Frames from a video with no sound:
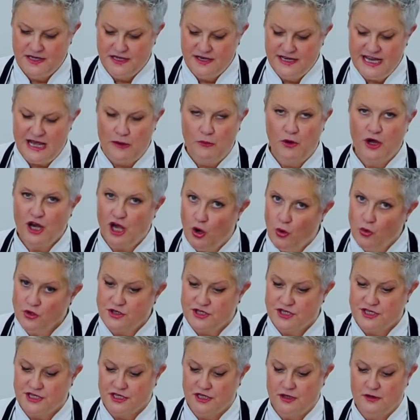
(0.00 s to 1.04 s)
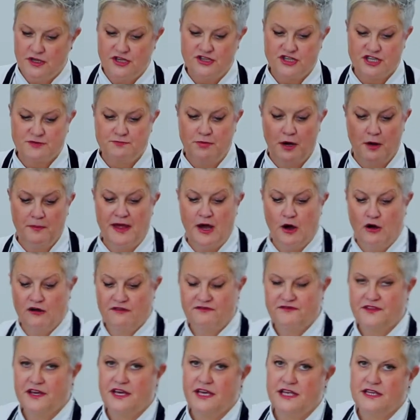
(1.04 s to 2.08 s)
Now what I ought to do is just pop that
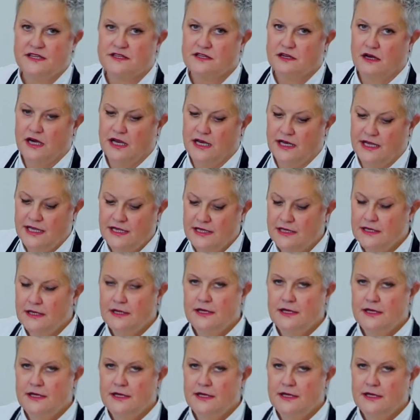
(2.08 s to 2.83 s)
off the heat slightly,